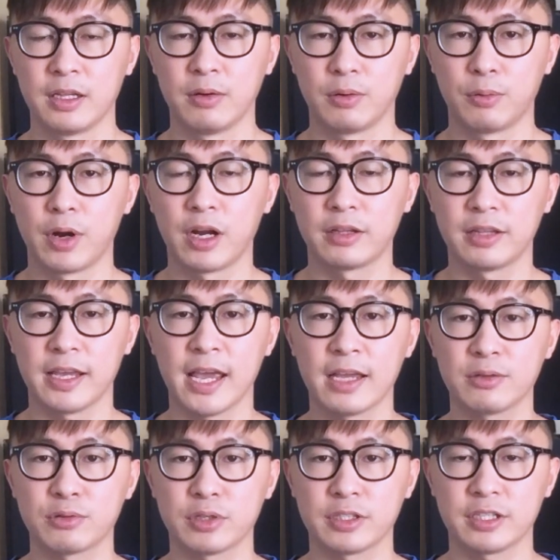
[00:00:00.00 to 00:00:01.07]
where the
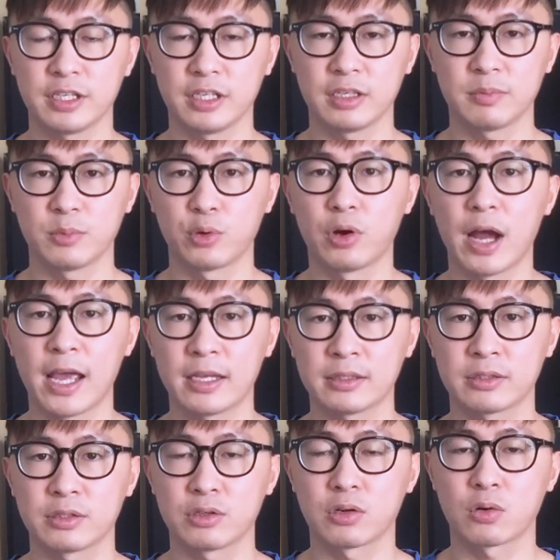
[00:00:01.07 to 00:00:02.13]
Android team will
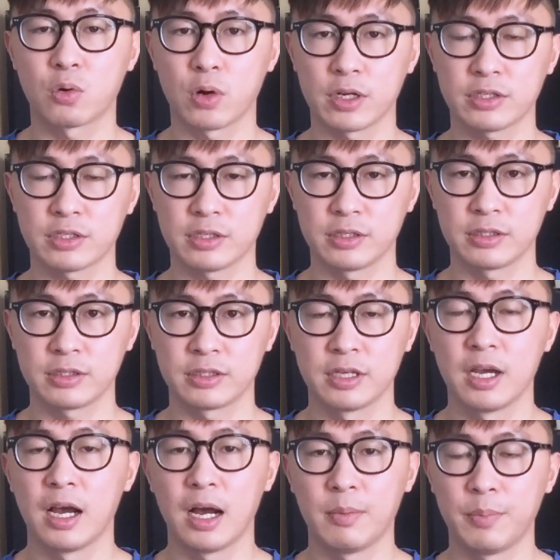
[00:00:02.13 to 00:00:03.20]
answer your questions
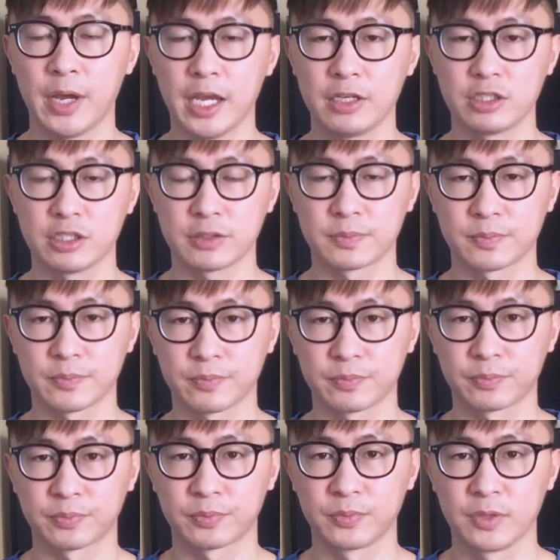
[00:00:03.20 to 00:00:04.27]
on paging.
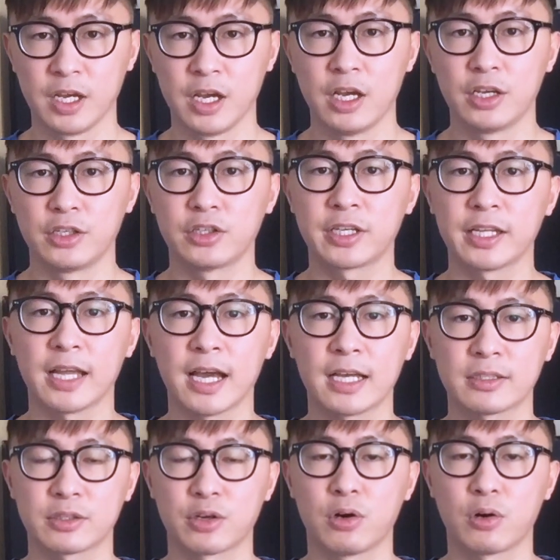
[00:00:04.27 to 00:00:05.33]
You can
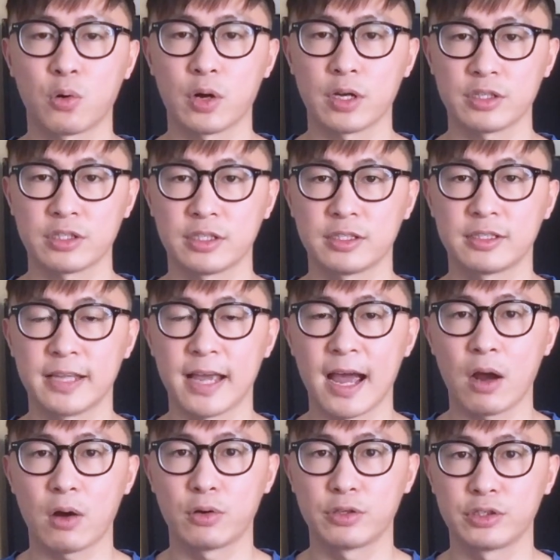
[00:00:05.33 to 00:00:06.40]
ask your questions
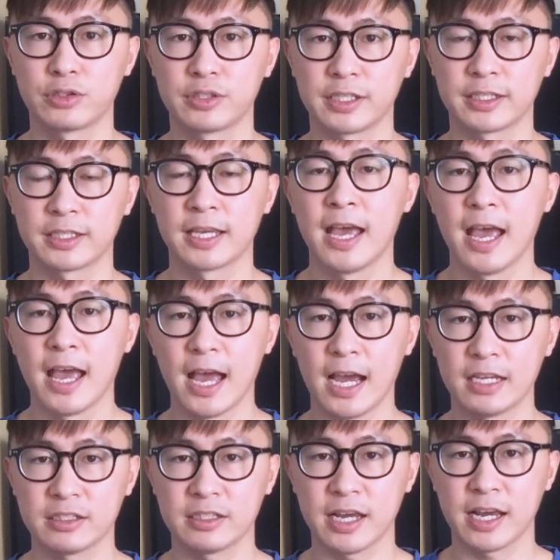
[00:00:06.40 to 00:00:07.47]
now using
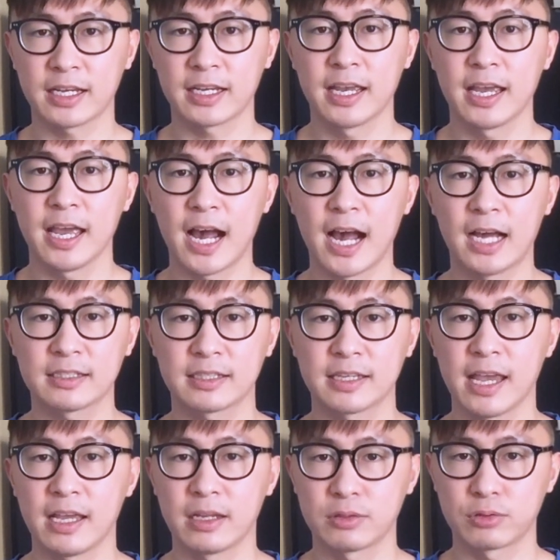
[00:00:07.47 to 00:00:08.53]
hashtag
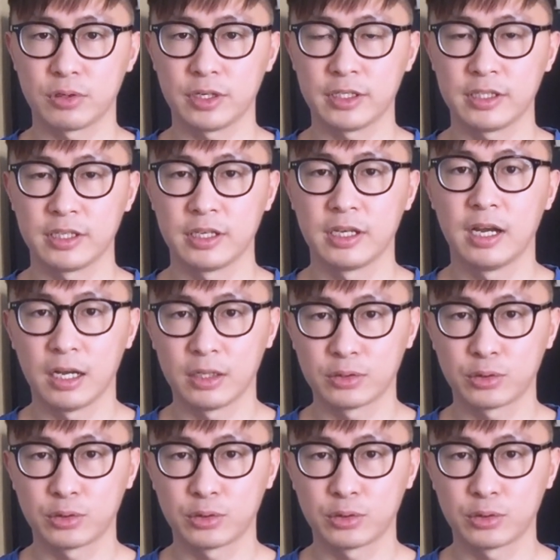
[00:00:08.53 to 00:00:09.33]
AskAndroid on